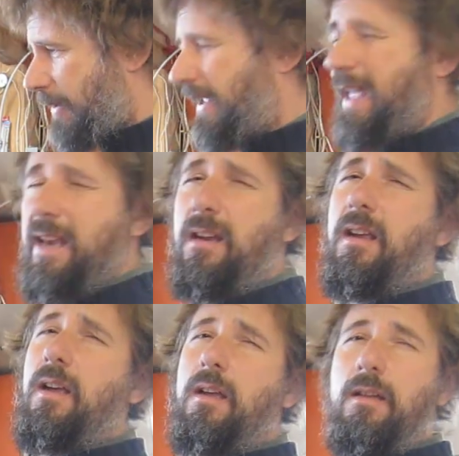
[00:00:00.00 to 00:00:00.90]
again,
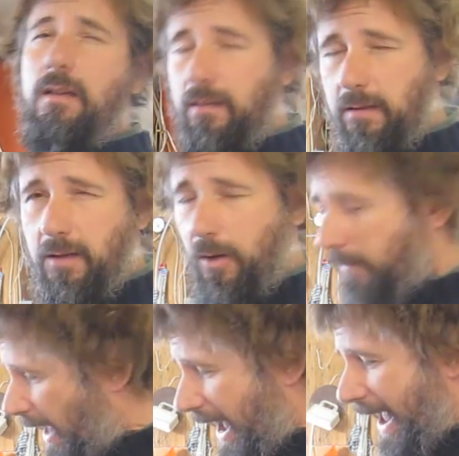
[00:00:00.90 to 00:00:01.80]
you
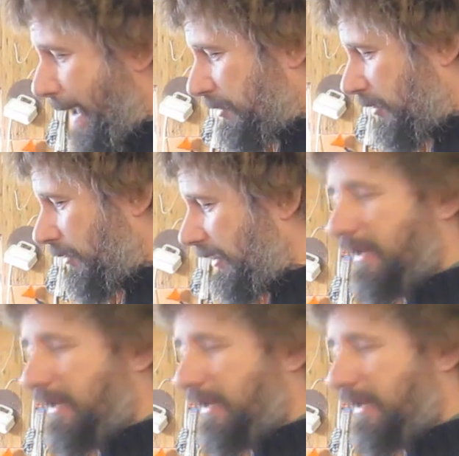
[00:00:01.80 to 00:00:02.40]
know, I absolutely